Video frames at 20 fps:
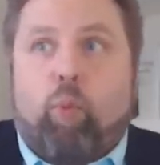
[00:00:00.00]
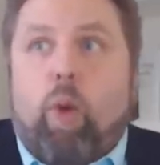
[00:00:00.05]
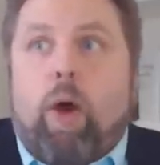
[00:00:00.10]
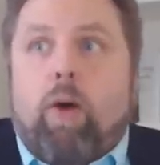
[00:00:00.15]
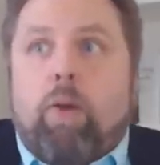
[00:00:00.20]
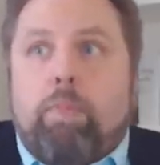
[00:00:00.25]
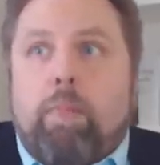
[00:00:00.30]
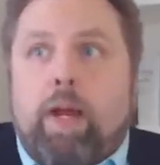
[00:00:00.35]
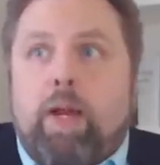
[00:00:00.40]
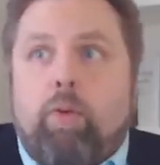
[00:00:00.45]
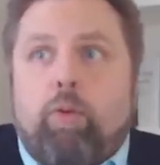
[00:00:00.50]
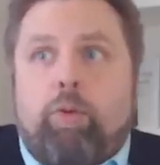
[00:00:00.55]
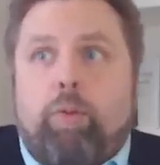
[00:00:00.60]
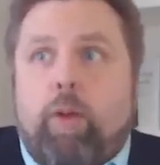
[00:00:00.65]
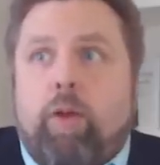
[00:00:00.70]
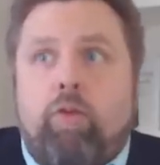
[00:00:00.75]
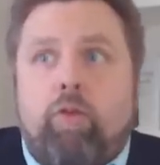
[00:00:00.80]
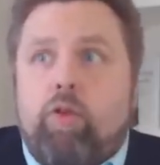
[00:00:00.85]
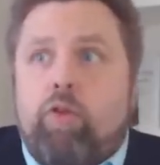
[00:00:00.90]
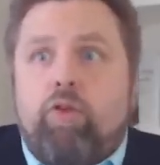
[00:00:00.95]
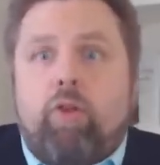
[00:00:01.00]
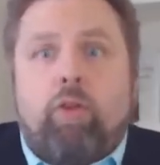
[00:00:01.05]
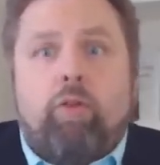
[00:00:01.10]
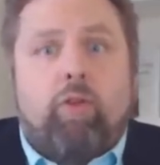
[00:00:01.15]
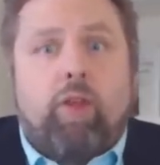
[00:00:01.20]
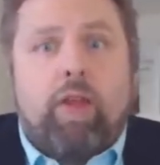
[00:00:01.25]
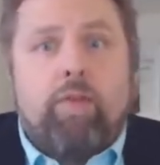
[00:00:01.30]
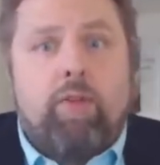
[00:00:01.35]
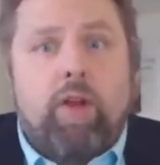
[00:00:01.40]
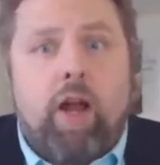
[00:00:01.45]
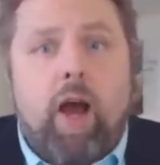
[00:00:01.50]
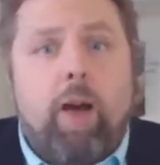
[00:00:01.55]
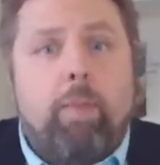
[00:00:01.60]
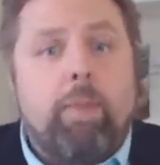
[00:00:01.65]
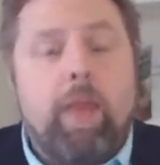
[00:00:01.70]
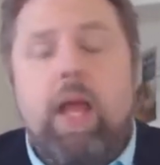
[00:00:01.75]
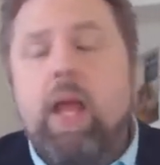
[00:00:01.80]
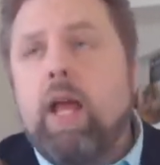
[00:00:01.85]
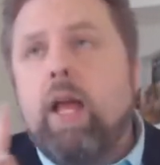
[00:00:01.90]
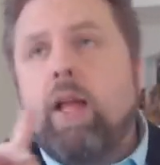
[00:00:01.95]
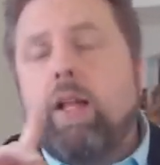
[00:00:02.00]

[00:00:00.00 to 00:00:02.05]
well, in many respects, they're just given up.